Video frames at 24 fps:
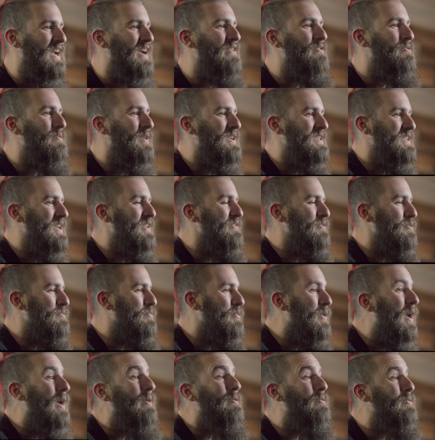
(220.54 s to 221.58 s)
I have of myself are
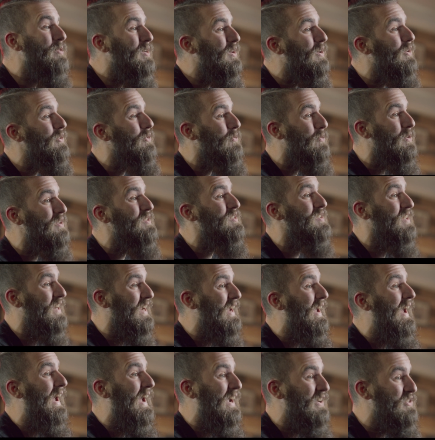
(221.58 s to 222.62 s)
probably all the ones that
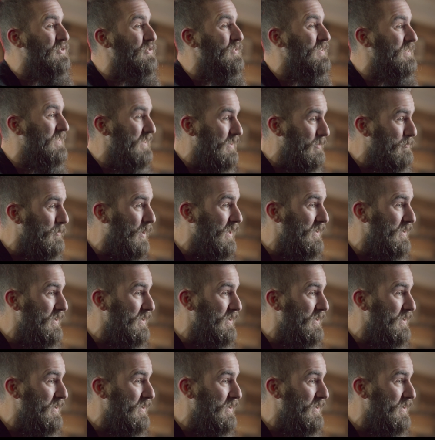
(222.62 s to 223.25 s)
I actually did